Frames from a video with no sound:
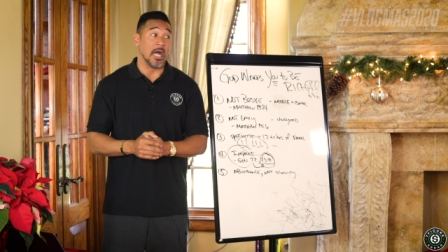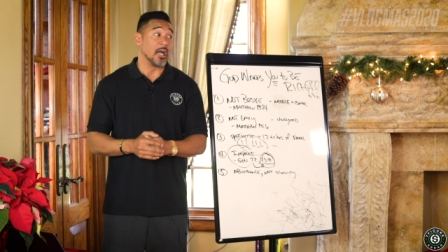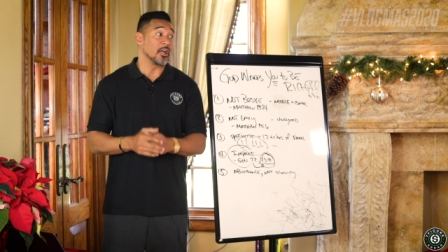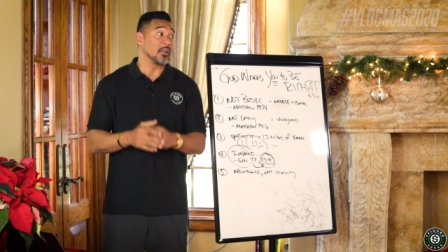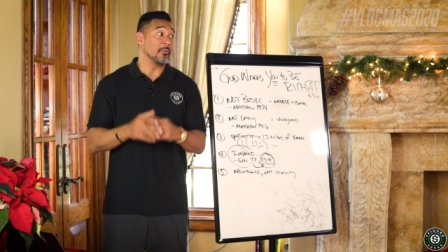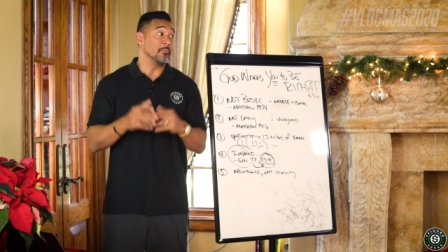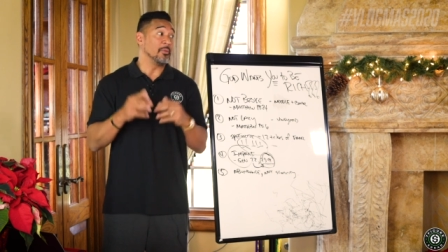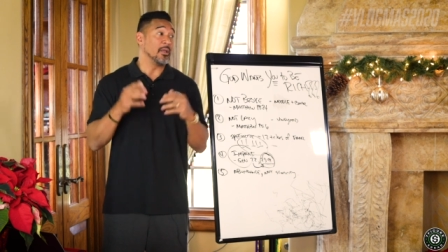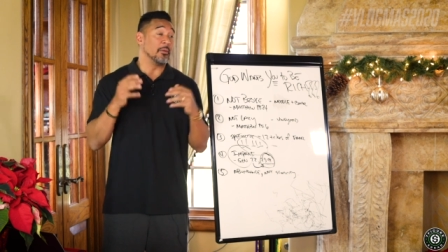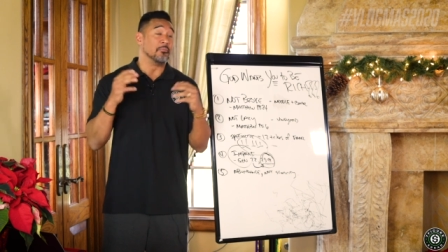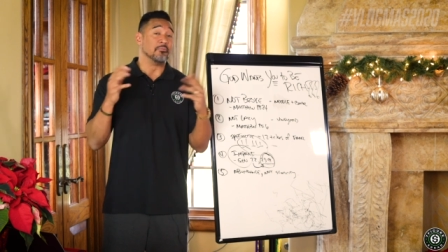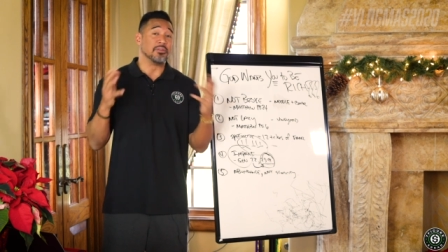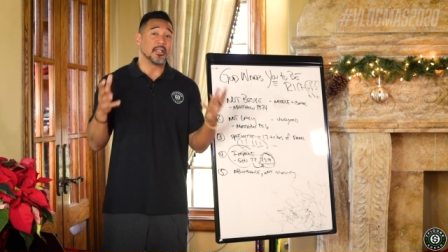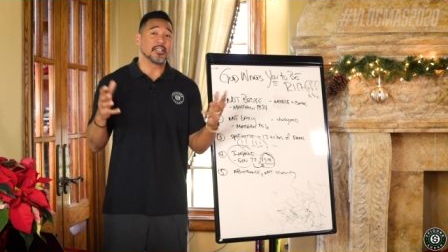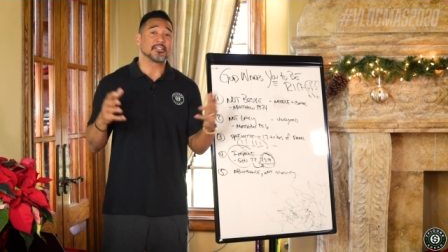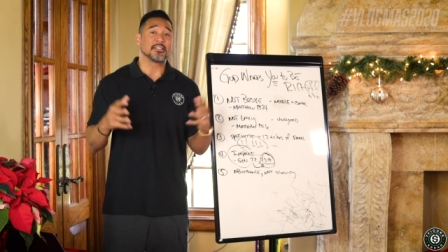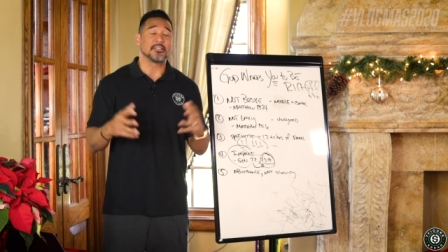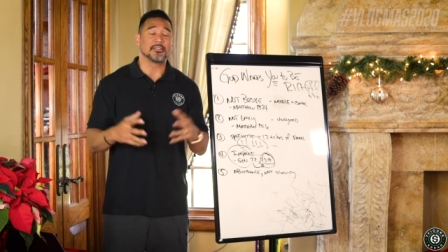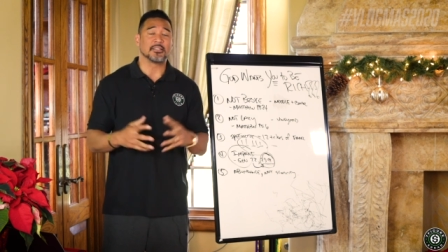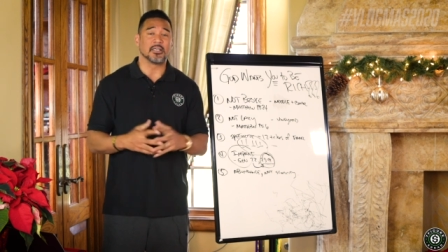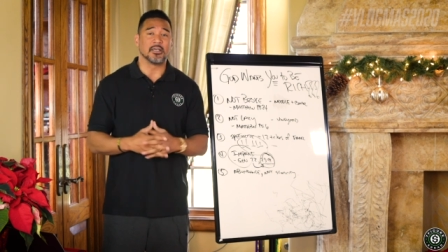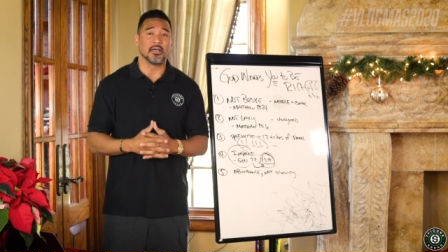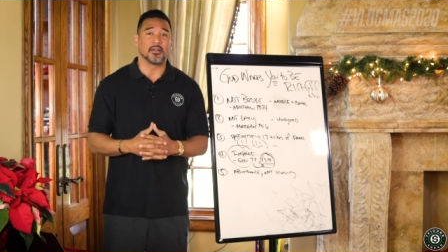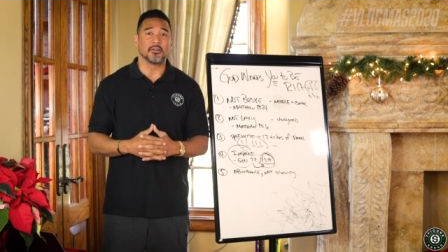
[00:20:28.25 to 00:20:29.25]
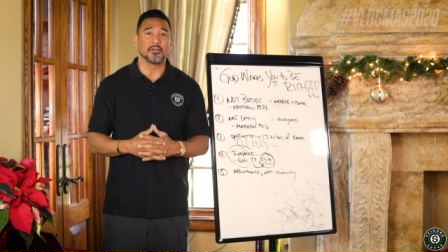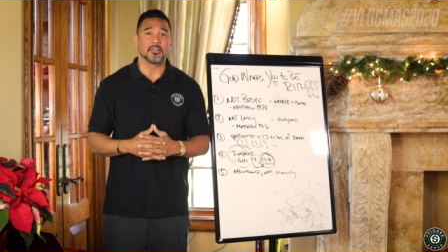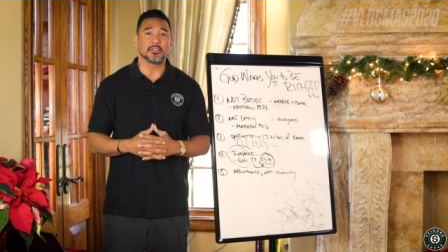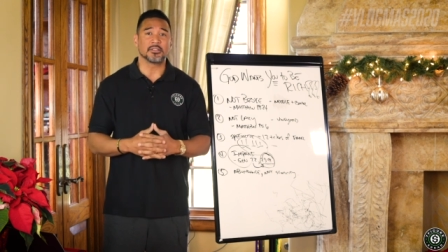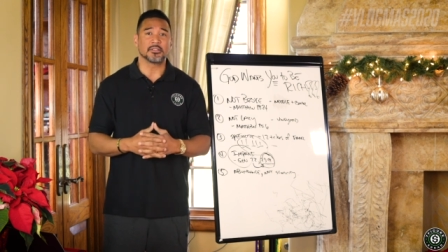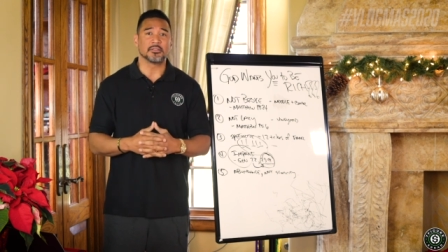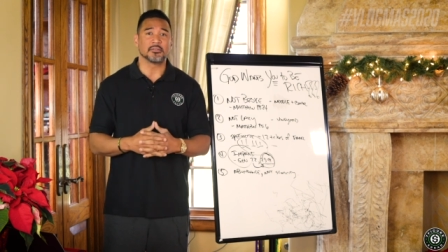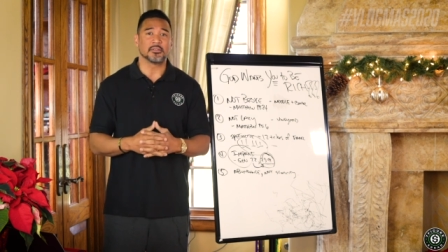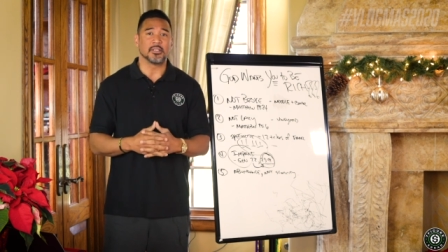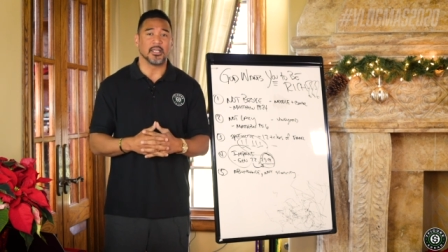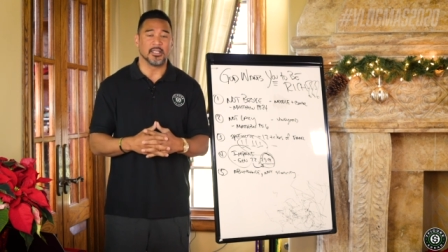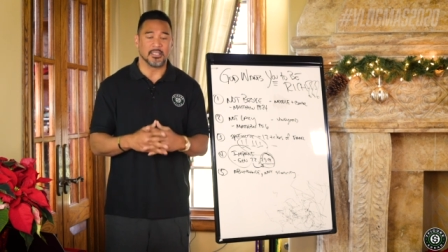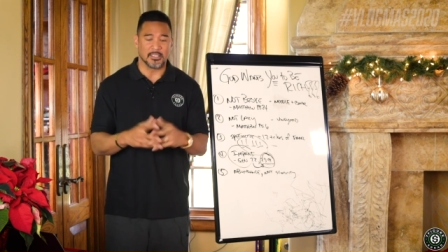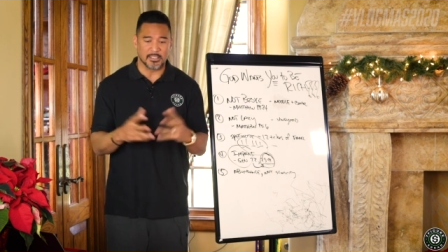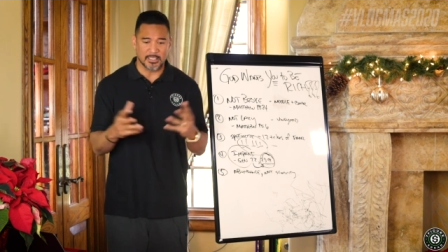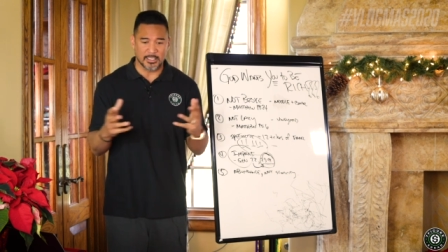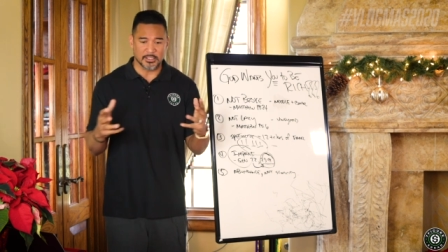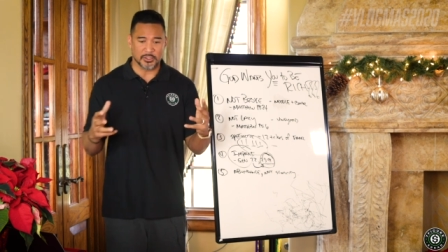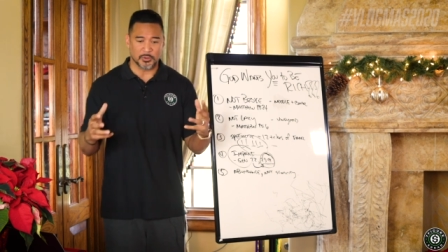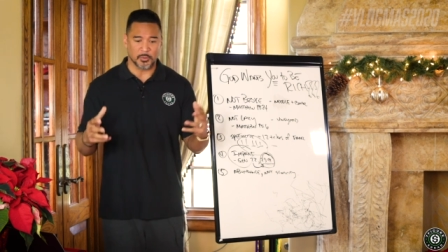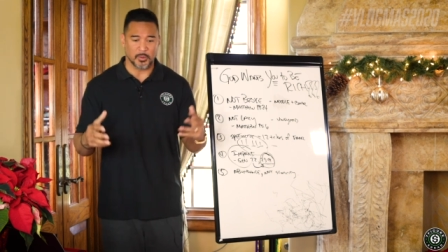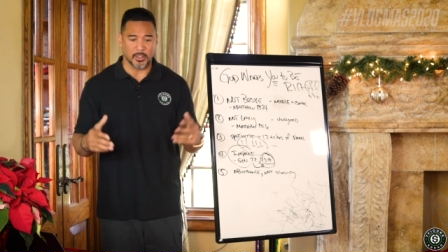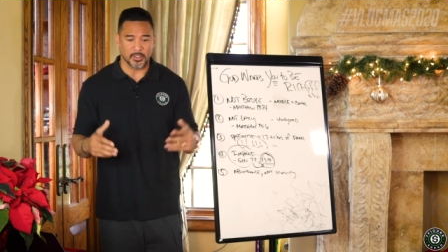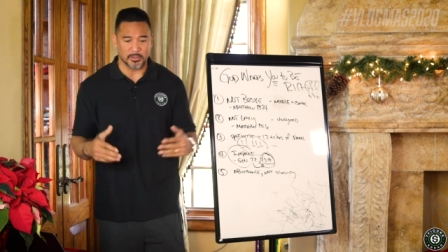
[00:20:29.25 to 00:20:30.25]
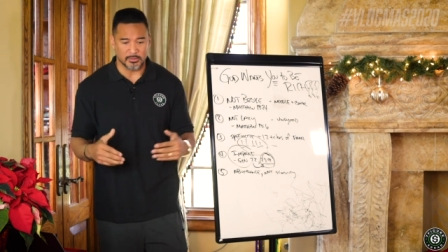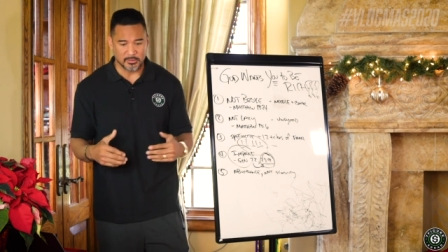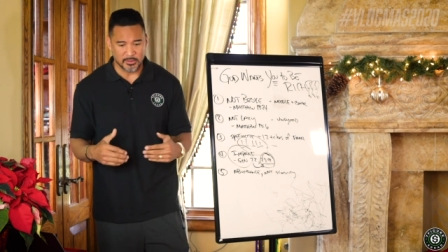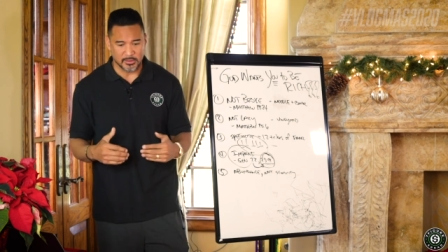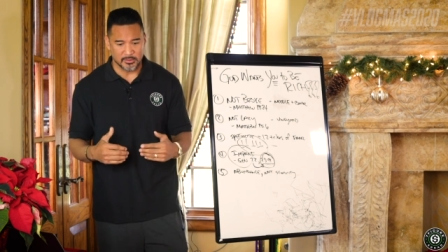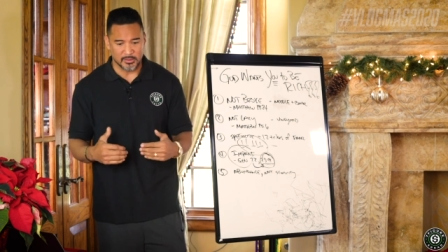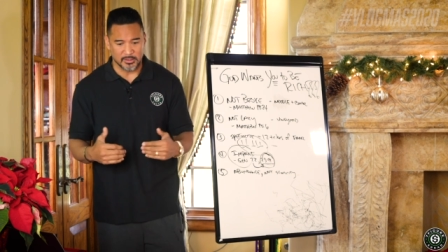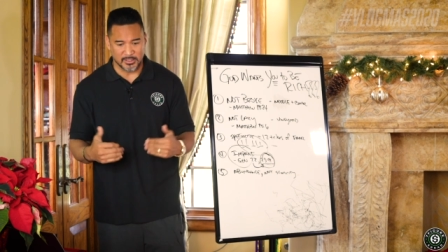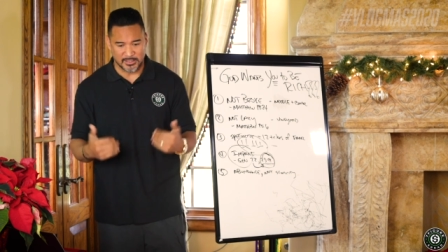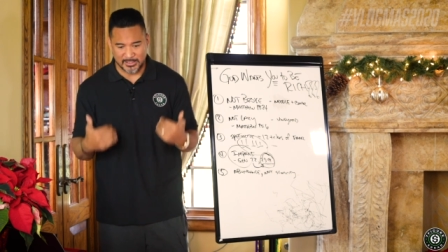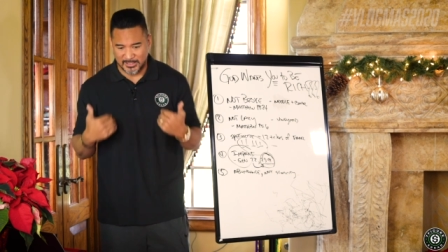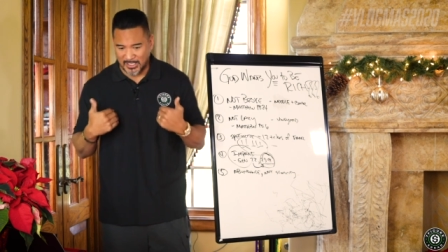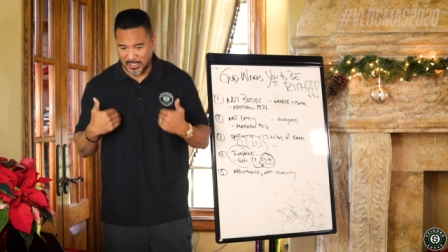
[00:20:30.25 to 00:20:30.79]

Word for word: how I can be a blessing to others. And guess what?